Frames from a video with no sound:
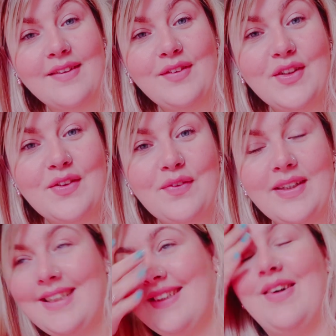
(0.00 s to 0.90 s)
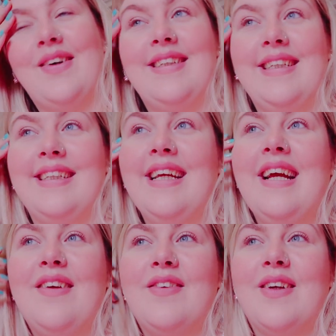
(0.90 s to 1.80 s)
I've just finished
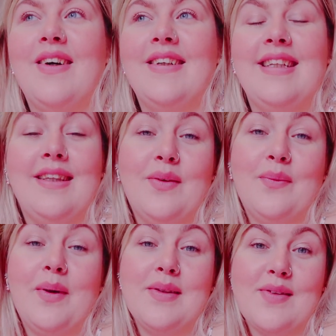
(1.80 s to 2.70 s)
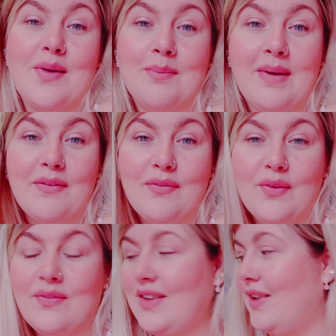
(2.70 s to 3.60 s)
recording the what's on my
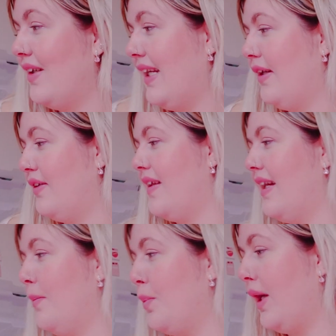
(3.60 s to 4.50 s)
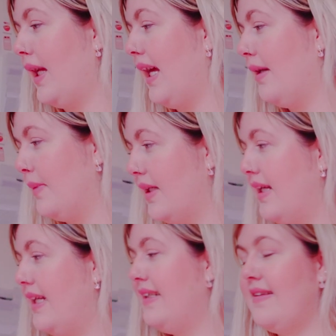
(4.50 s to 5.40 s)
phone video, and I also had a break. I had
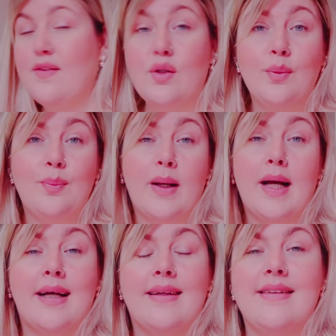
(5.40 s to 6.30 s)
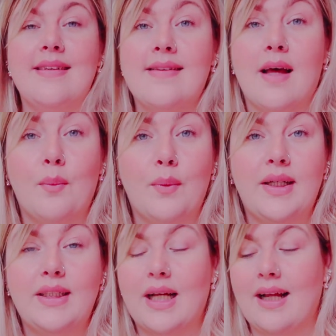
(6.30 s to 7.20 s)
my soup and
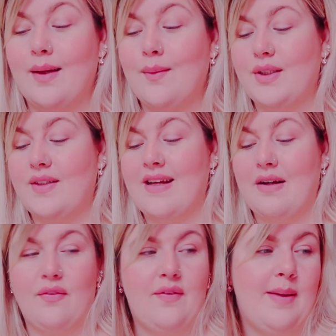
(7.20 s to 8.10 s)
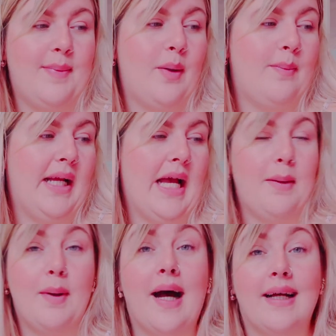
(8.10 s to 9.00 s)
sandwich and I watched Sarah Favre on my
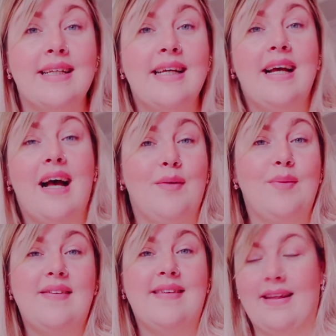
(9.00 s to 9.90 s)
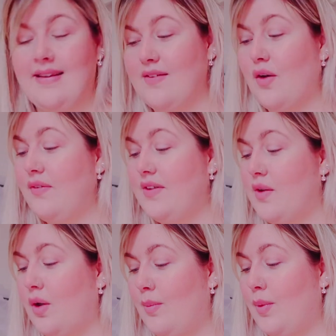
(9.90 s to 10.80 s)
iPad. I've been sat in this office
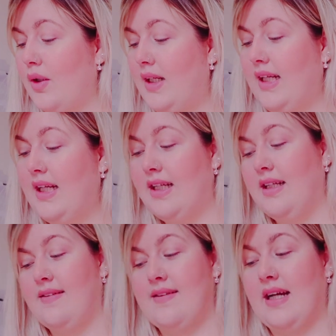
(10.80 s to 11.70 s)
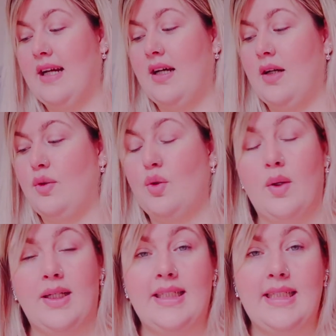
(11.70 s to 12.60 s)
all morning and it is now
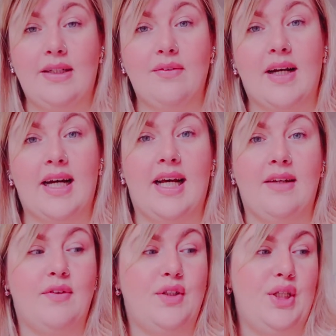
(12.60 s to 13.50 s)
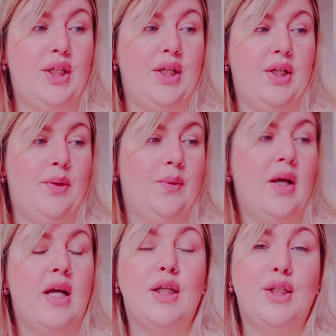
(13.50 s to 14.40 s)
25 to
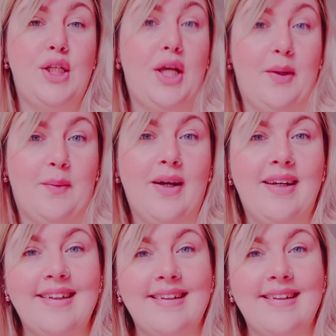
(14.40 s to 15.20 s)
2.